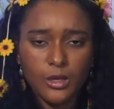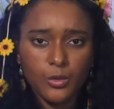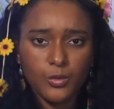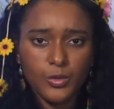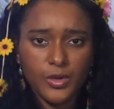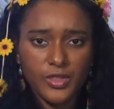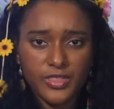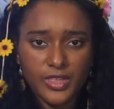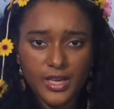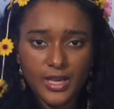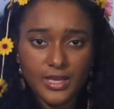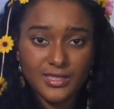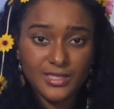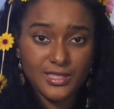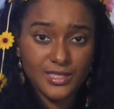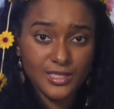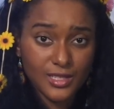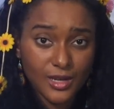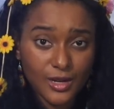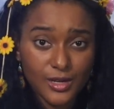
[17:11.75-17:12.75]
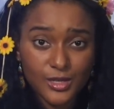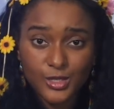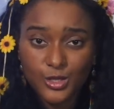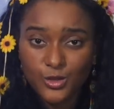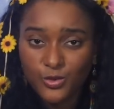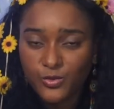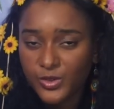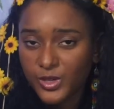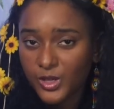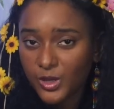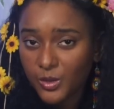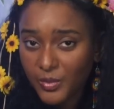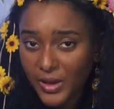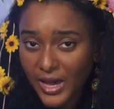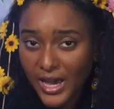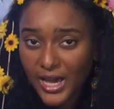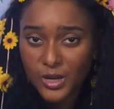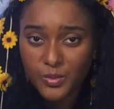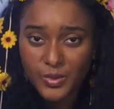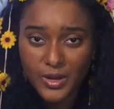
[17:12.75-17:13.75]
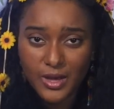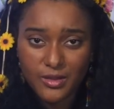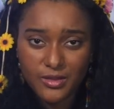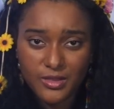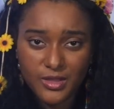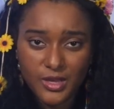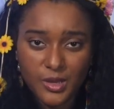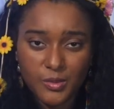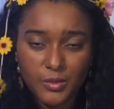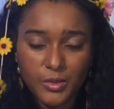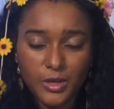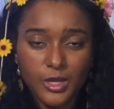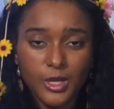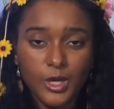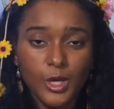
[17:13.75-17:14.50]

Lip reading: we then start to feel bad about them.